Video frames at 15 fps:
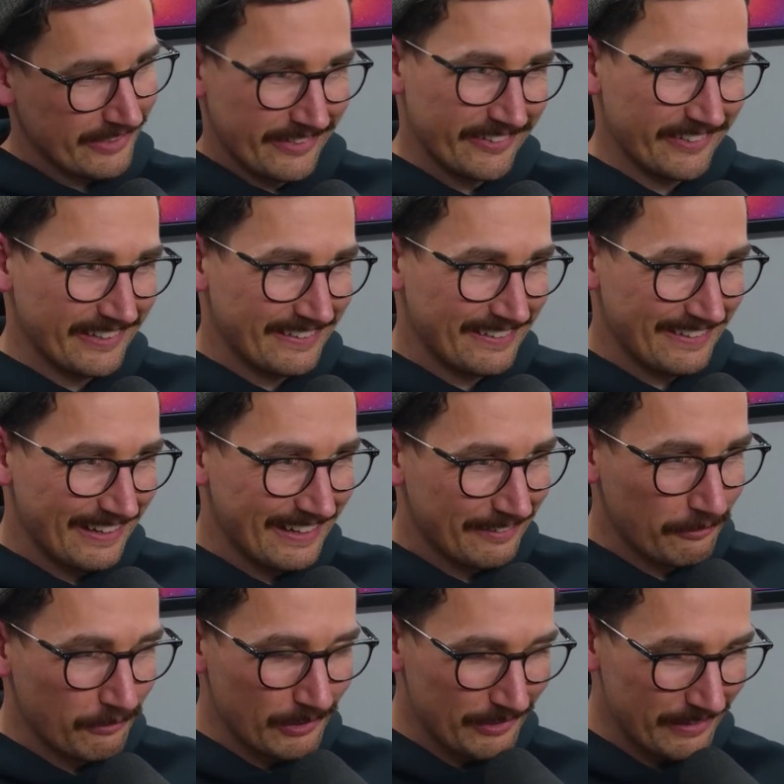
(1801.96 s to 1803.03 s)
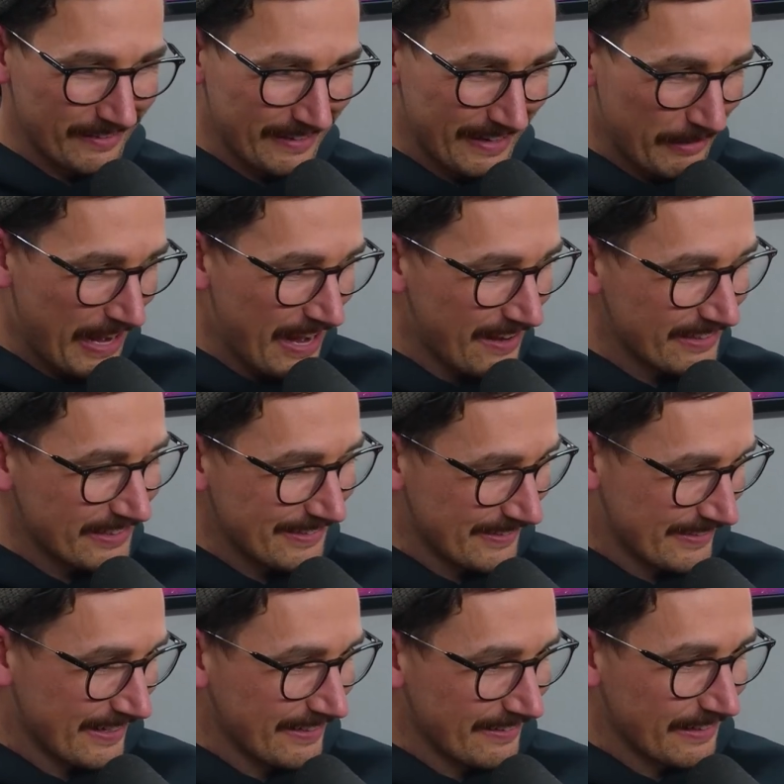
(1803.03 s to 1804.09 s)
us through it. Like how did you
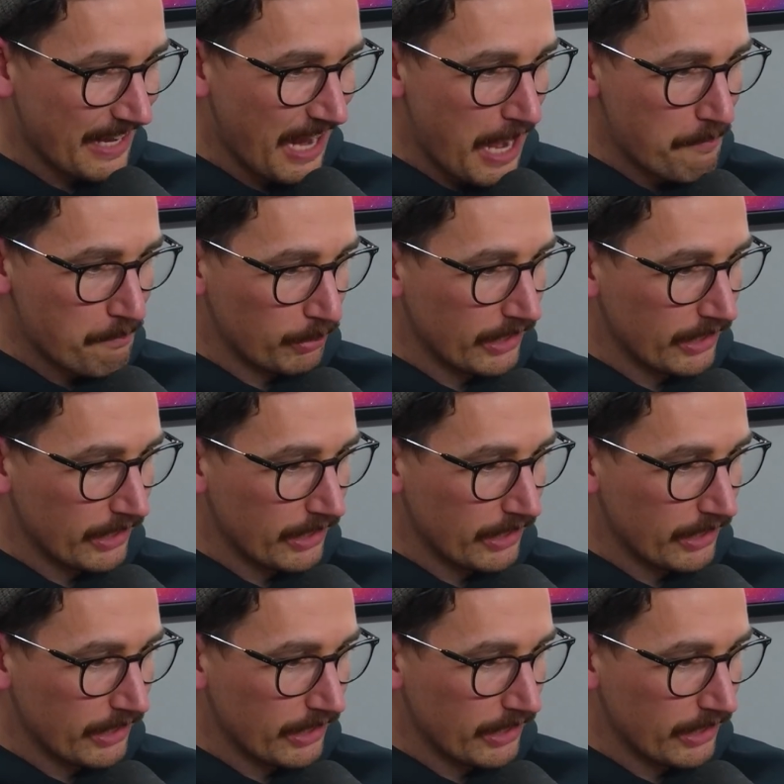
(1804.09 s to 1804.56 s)
see the game